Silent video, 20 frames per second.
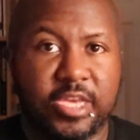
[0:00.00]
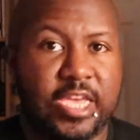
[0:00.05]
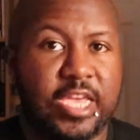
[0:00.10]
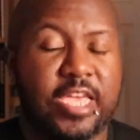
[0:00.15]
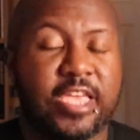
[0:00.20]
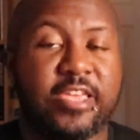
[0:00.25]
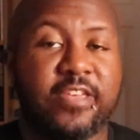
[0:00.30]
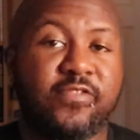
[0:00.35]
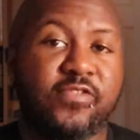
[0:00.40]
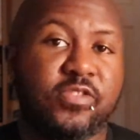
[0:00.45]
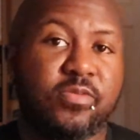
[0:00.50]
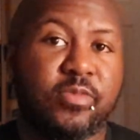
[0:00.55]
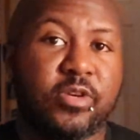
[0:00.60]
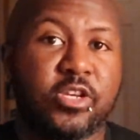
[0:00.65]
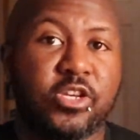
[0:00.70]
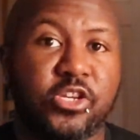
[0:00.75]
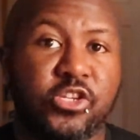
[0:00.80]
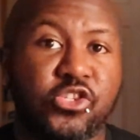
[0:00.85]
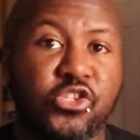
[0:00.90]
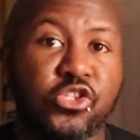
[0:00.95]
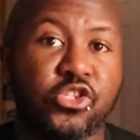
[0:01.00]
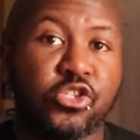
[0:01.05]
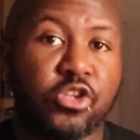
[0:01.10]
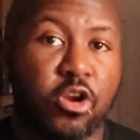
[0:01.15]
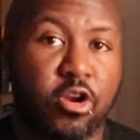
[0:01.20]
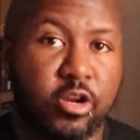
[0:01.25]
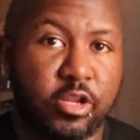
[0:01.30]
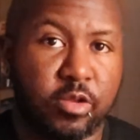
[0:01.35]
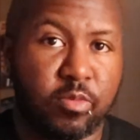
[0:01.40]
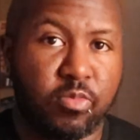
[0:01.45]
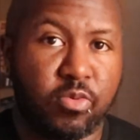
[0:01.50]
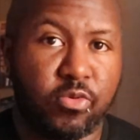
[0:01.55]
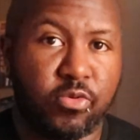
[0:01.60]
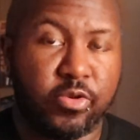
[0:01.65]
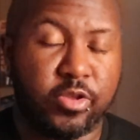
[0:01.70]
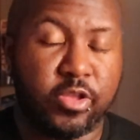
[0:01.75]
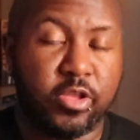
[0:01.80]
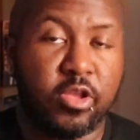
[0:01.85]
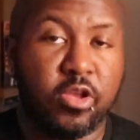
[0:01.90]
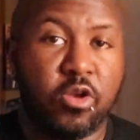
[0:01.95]
It gives them a good starting
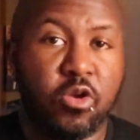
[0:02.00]
point,